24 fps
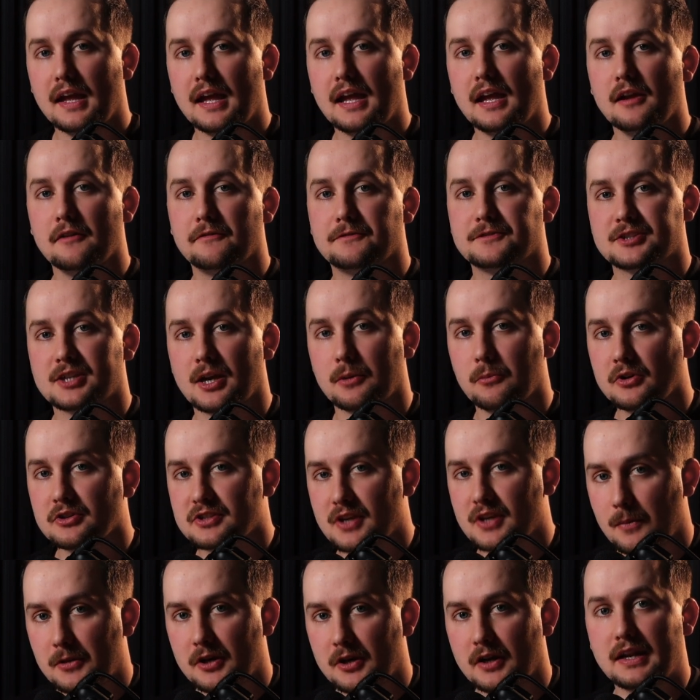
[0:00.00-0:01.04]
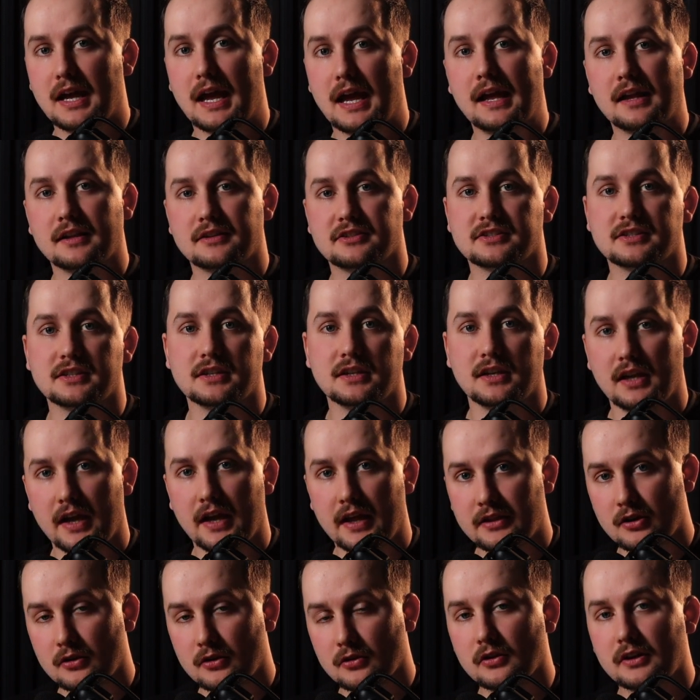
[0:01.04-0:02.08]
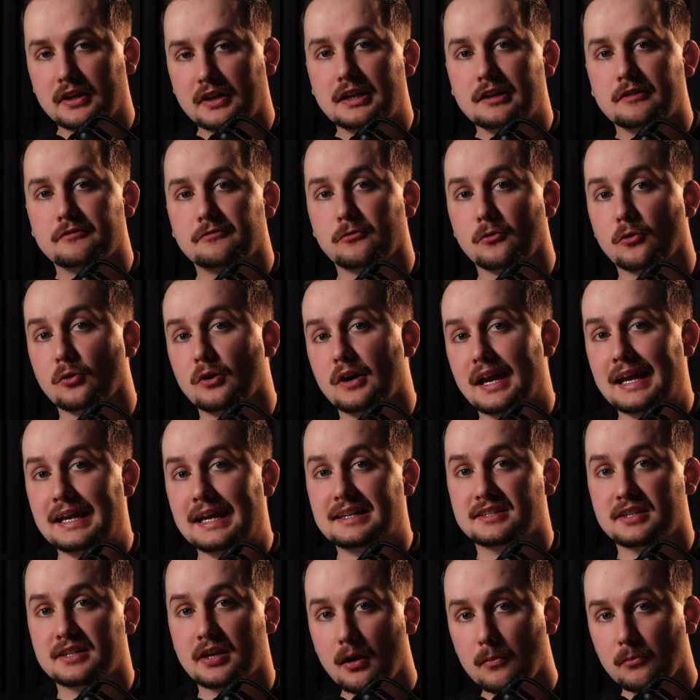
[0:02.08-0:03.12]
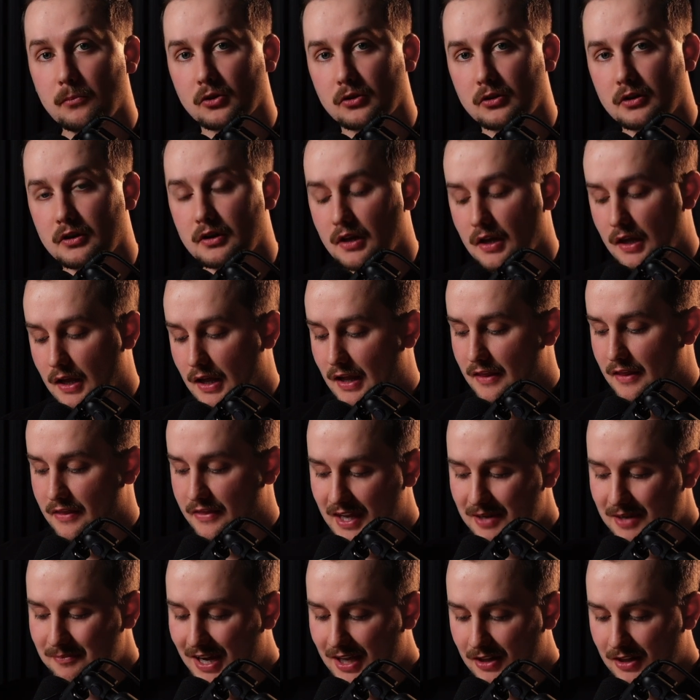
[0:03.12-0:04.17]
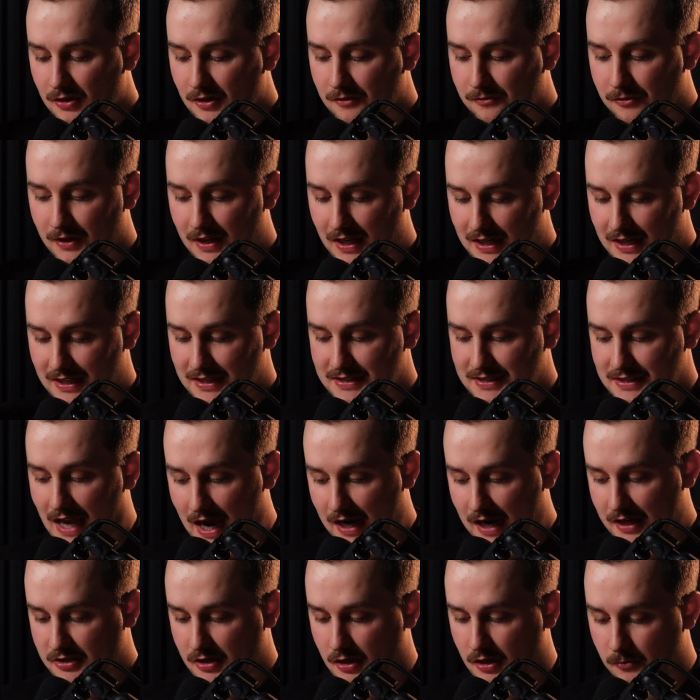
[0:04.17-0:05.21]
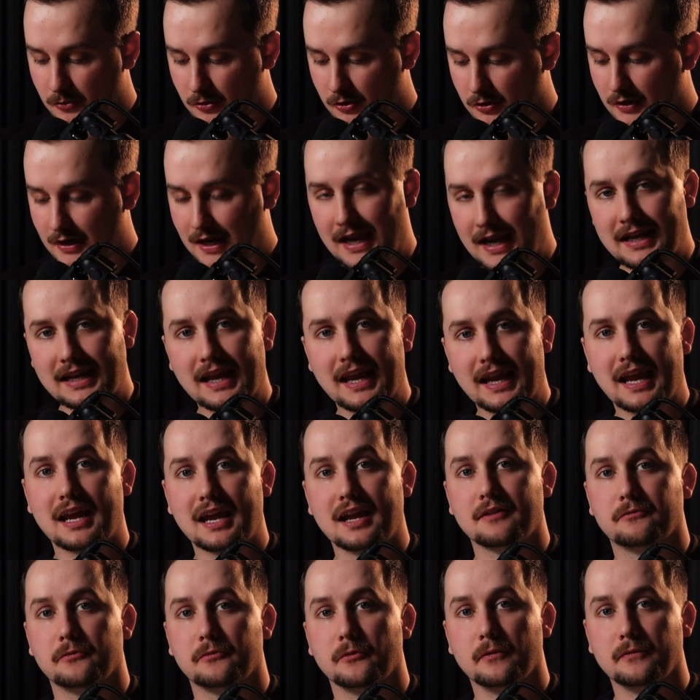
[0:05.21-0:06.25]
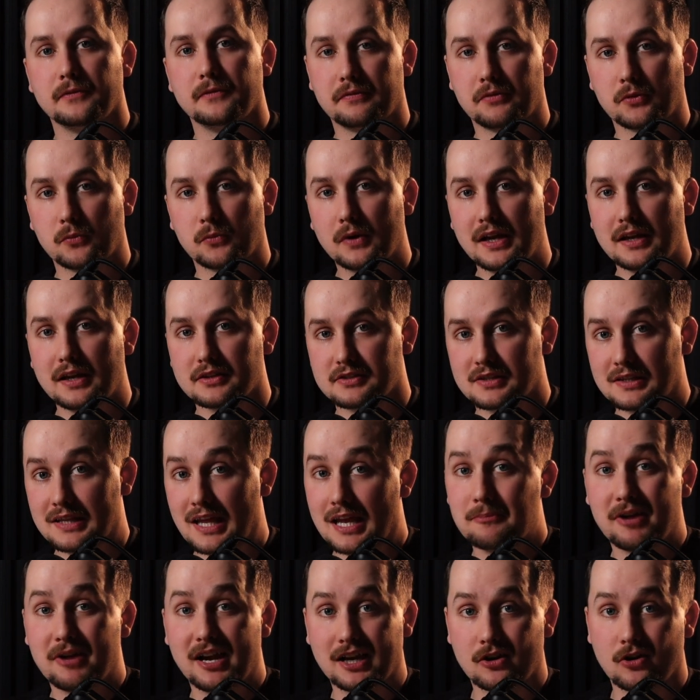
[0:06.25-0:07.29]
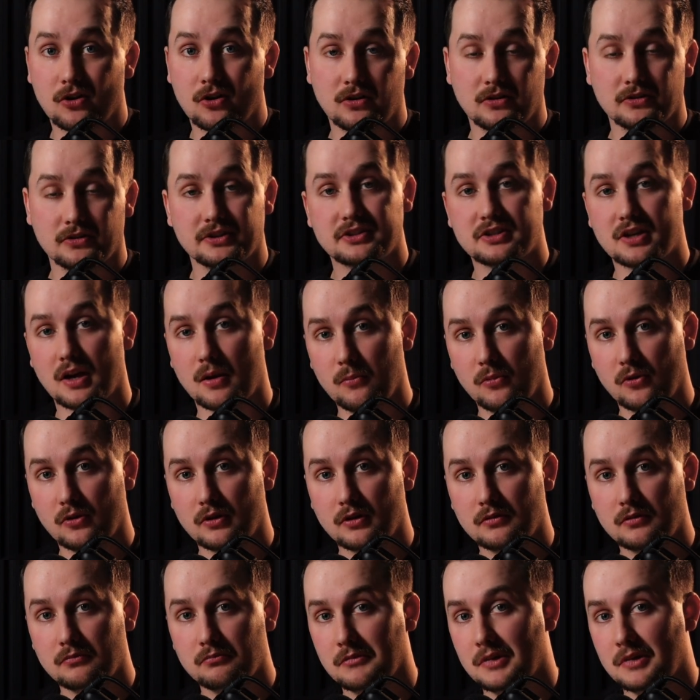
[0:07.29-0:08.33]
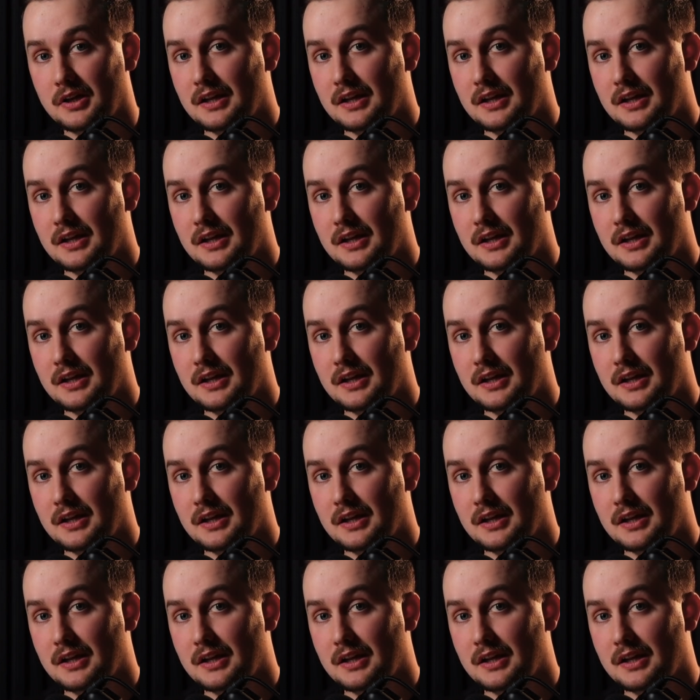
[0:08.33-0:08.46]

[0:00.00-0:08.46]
If someone's coming onto Etsy and they're looking for a tumbler, they might look for that exact tumbler in a handful of different ways. They might call it a tumbler.